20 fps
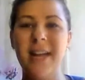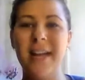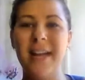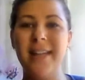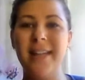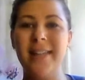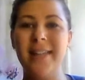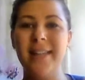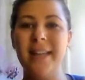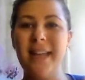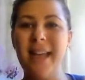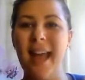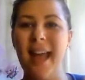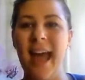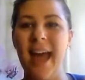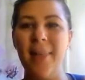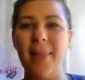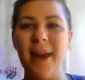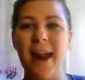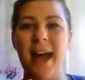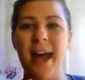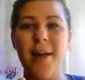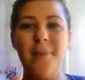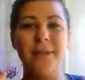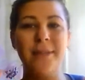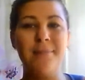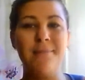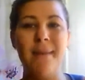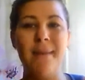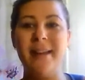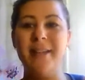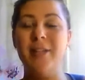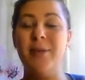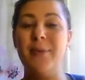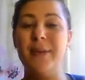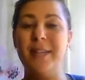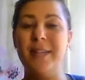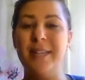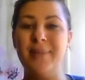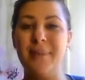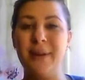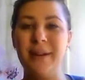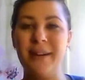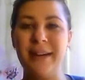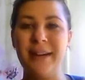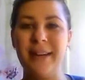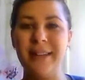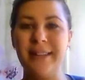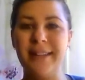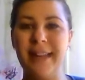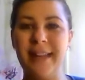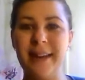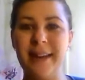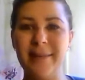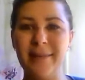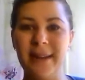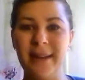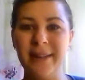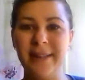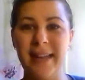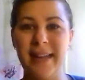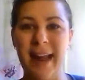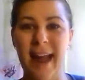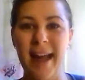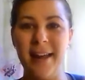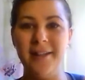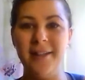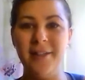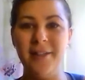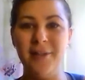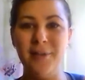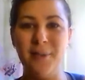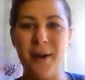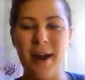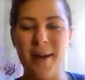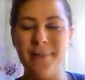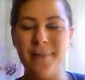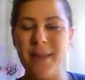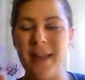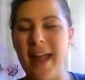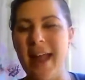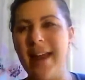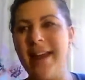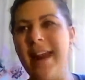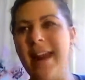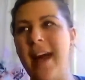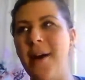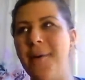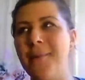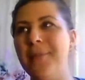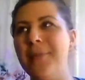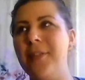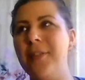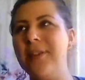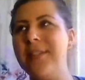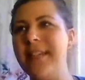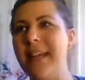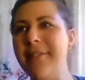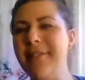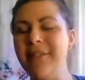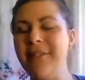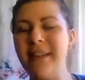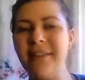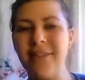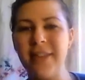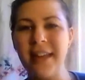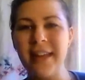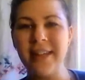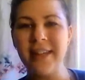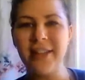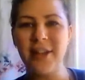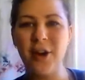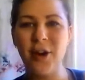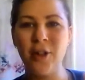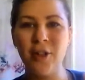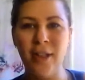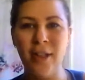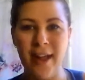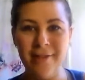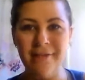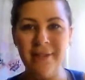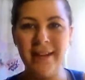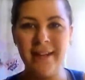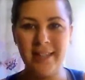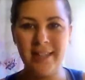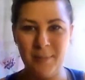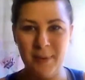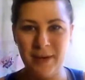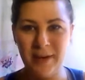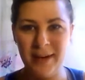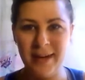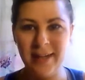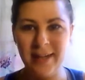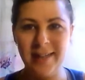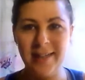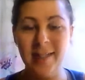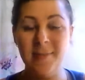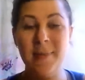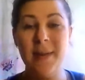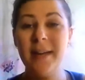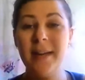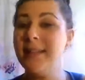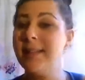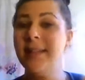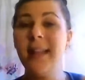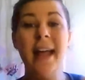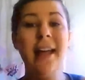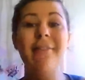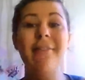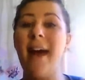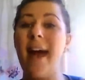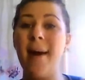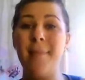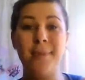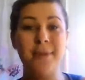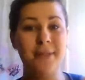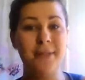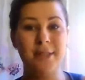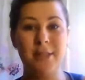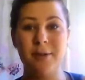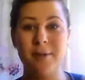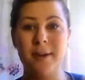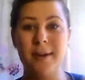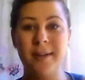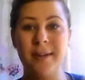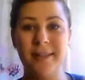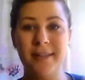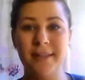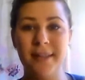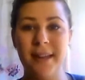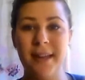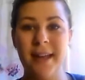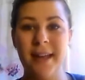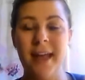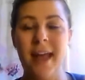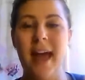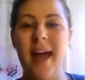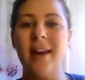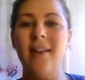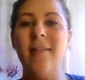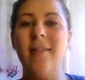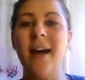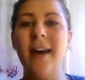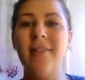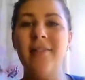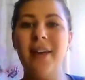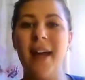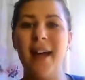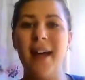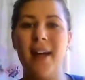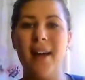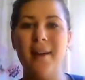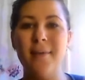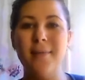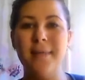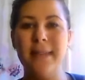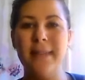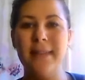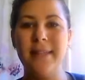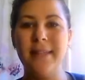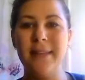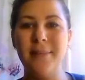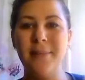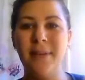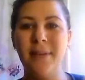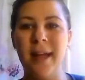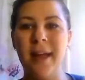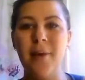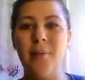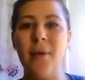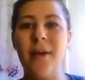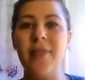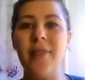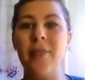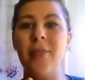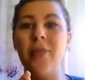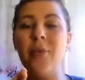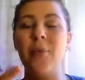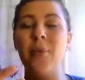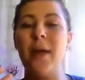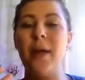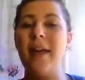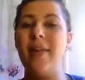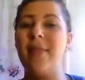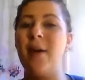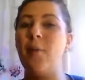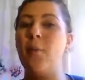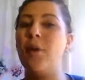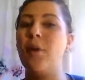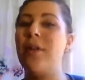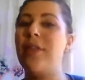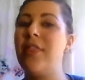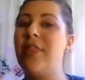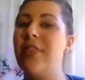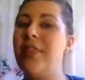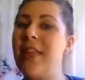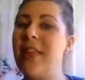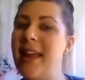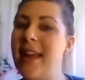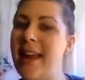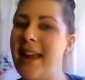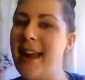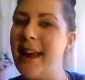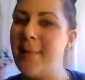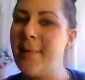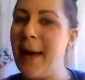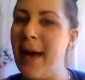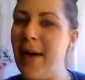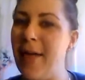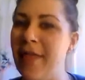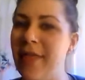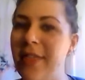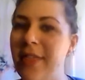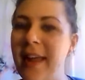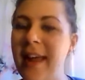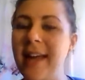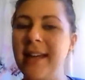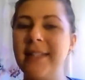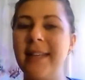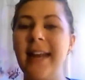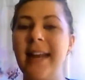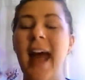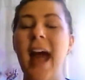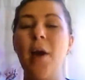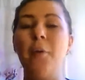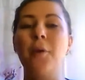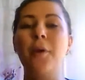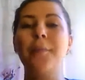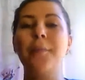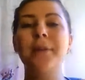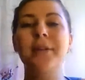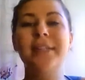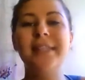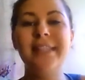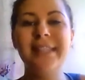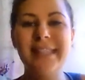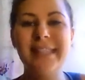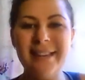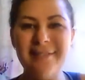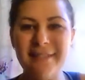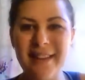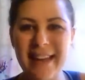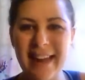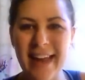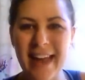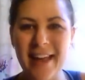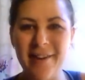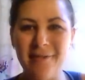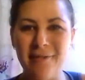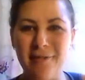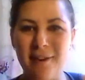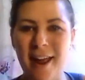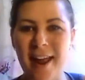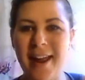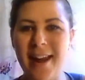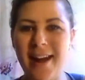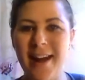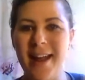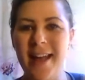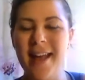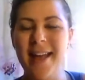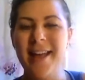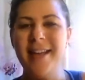chance, and that I was meant to experience it because I had to, right? Now, there's definitely things that are life experiences because life happens to us. And a lot of that comes into play with the way that we're thinking about things and how we're perceiving it, right?